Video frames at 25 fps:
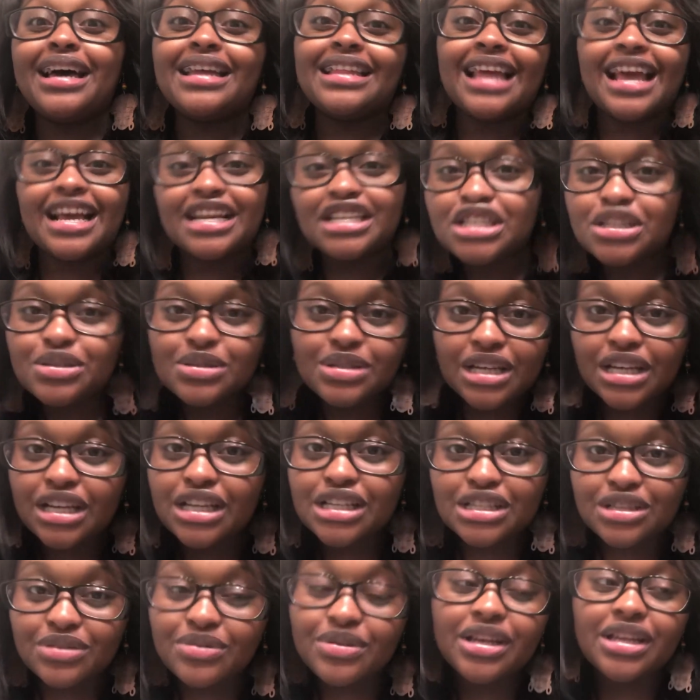my god, Mia, like she was
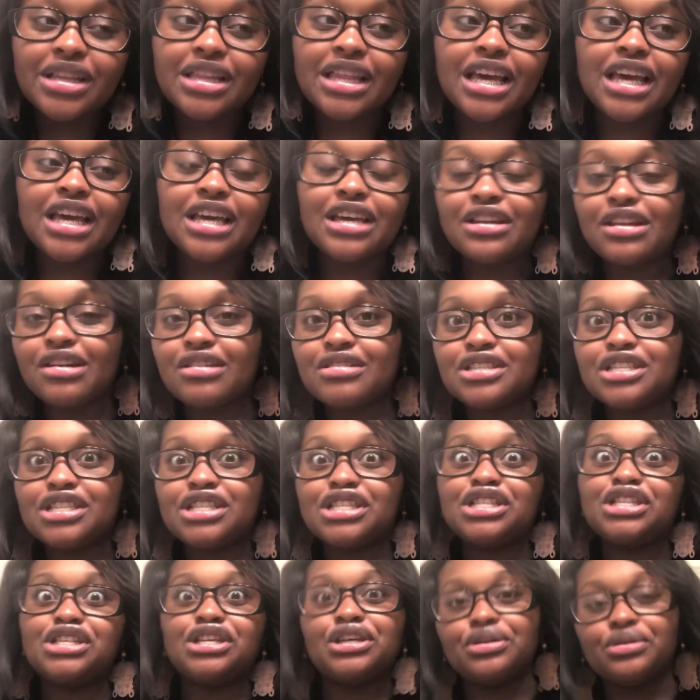gonna do anything,
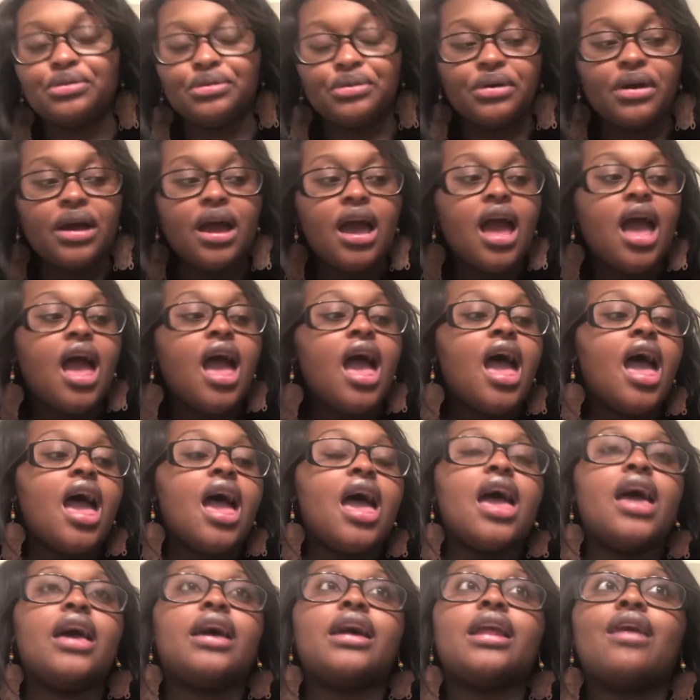she's 2.
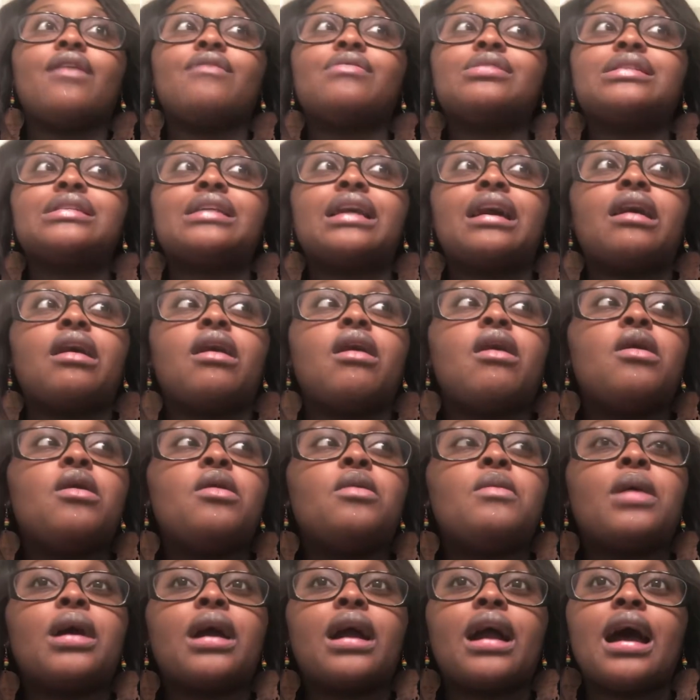And I was like,
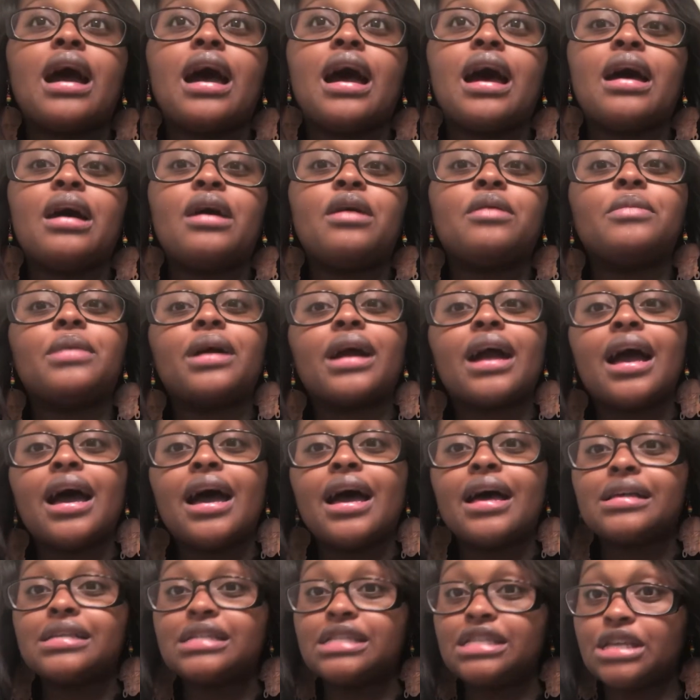oh my
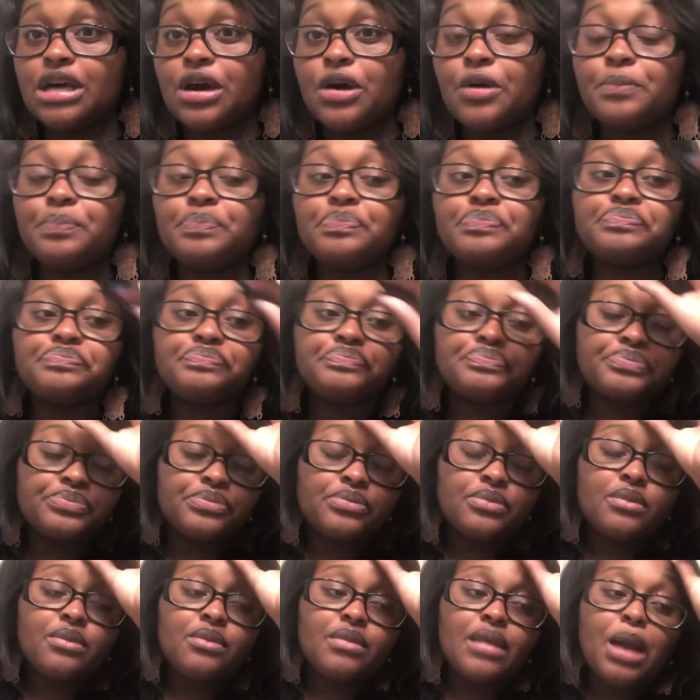god. So
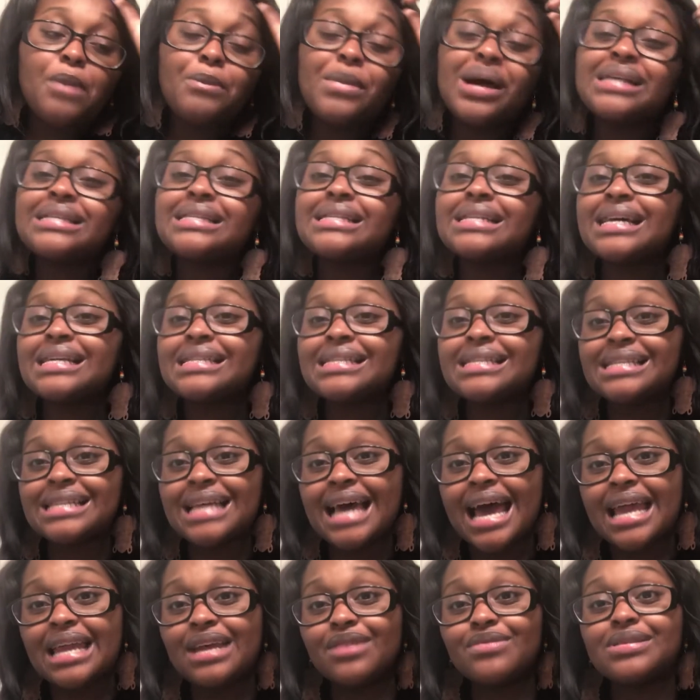my son's
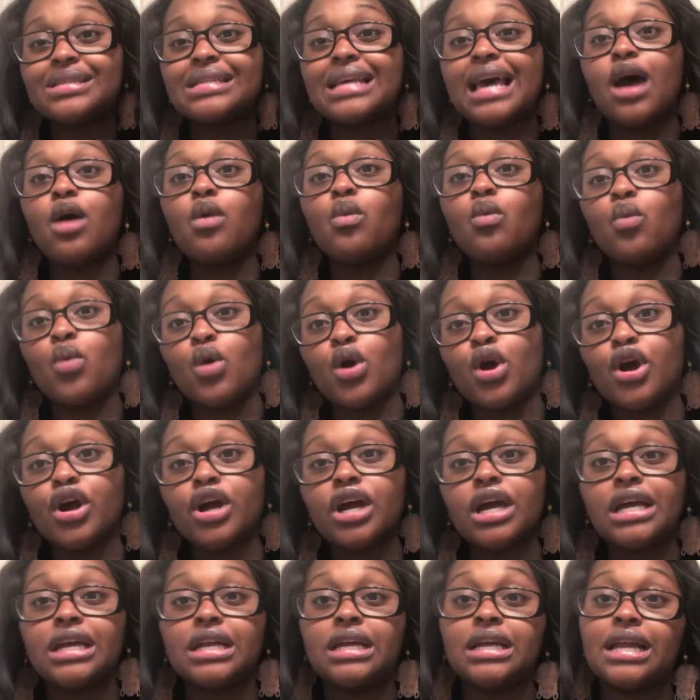daddy was at
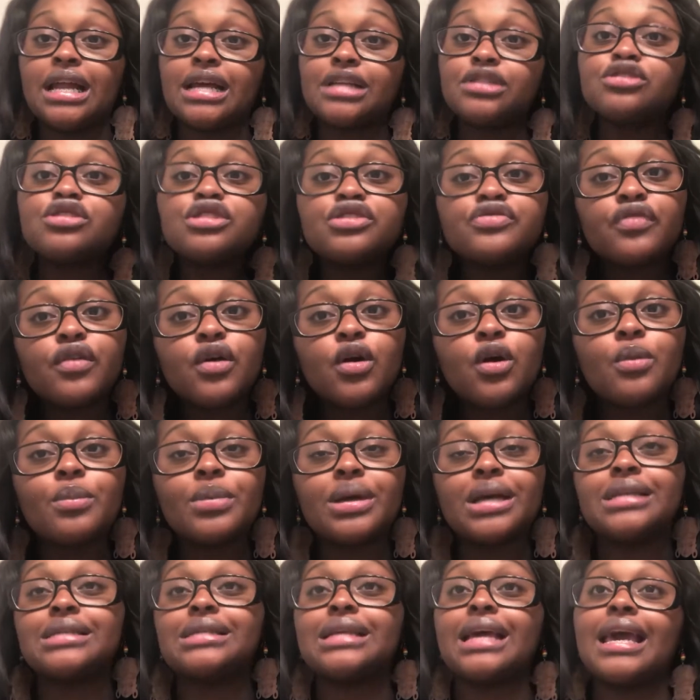work. He didn't answer his phone
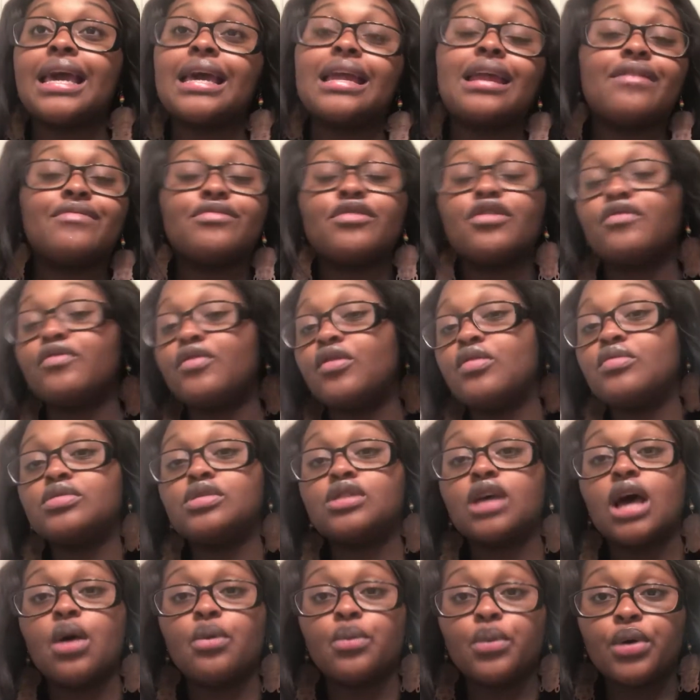because they can't have their
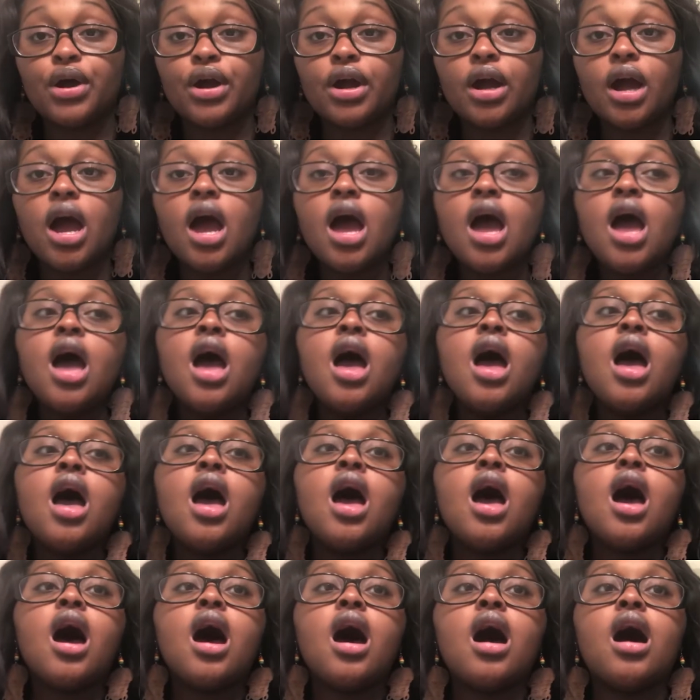phones at work.
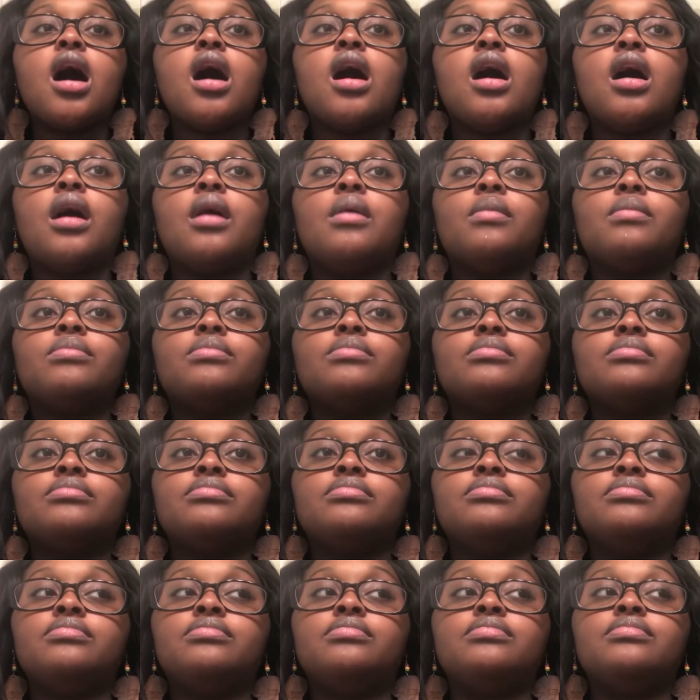
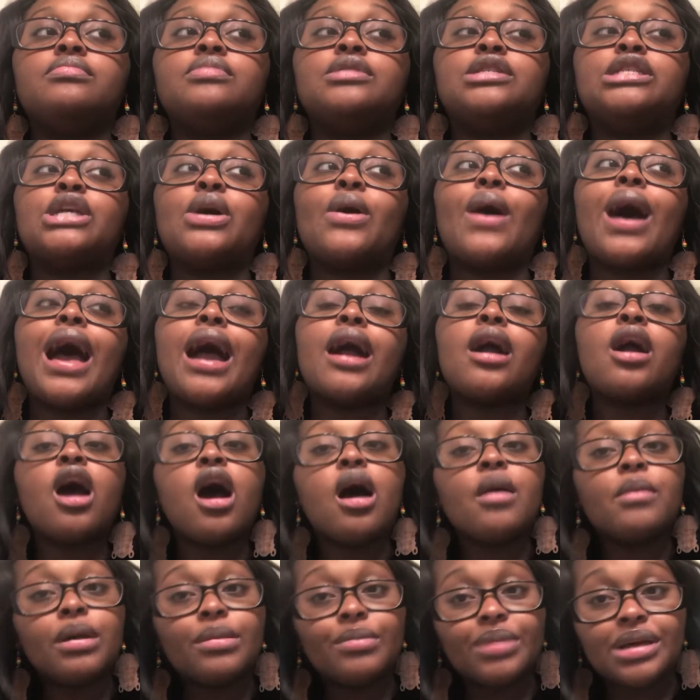So I
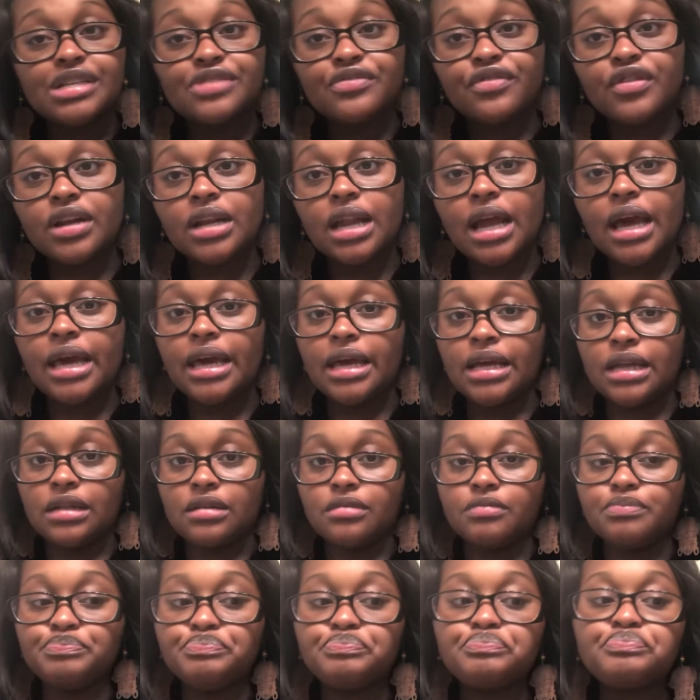called my best friend
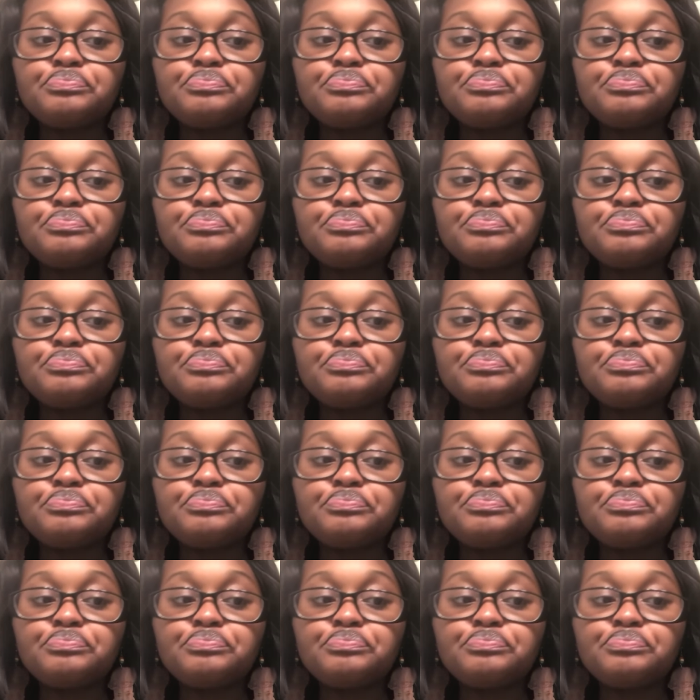Naila,